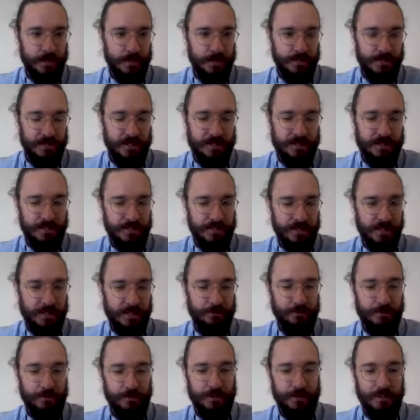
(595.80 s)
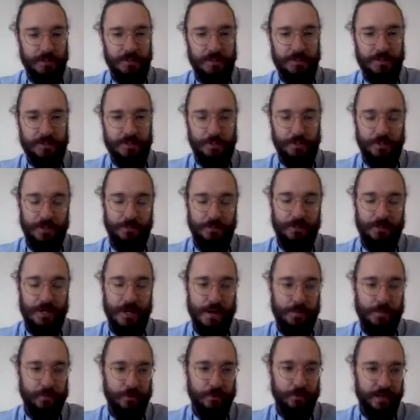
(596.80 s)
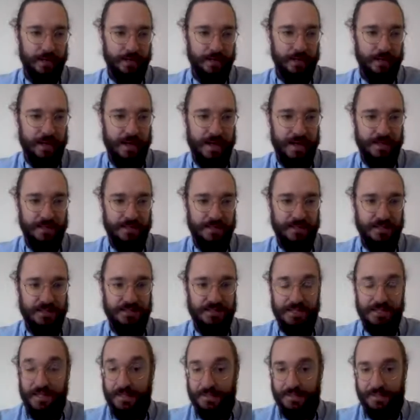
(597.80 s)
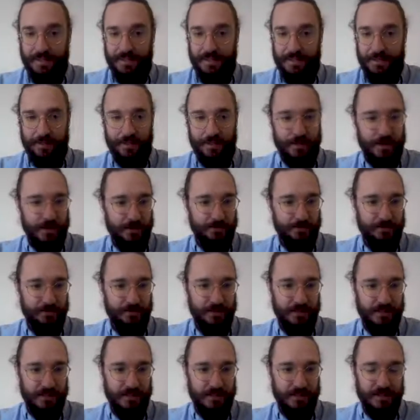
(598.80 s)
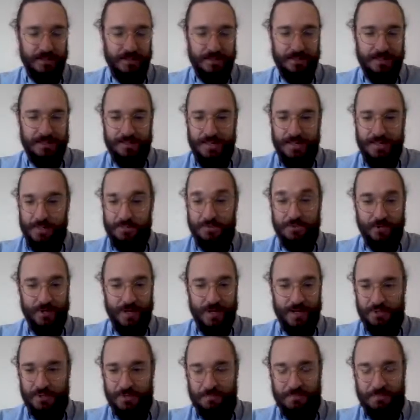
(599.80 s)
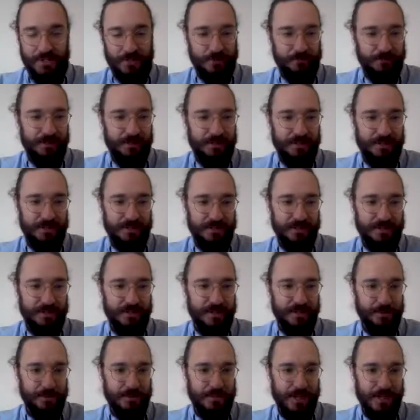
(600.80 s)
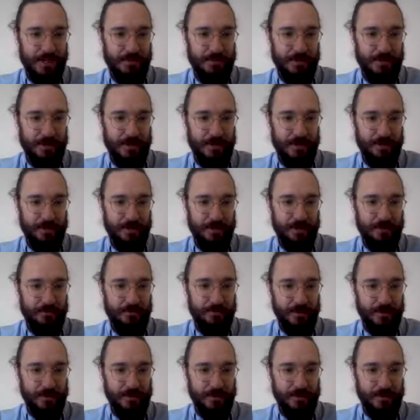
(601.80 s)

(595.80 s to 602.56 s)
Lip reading: So that's exactly what we're going to do. We're going to be operating at the second layer of the abstraction pyramid that we talked about earlier.